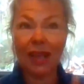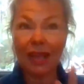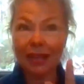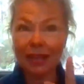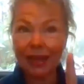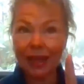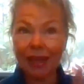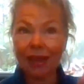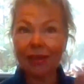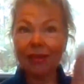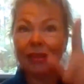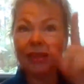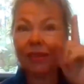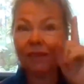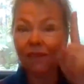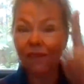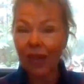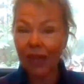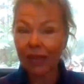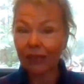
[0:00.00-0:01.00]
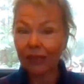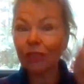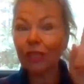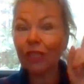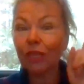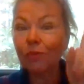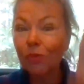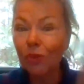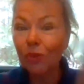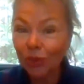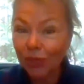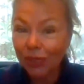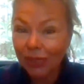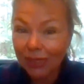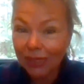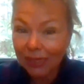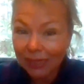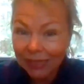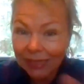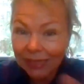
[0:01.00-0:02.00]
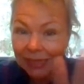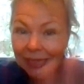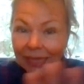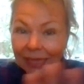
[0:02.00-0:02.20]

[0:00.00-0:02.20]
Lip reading: And now, Cavallo community,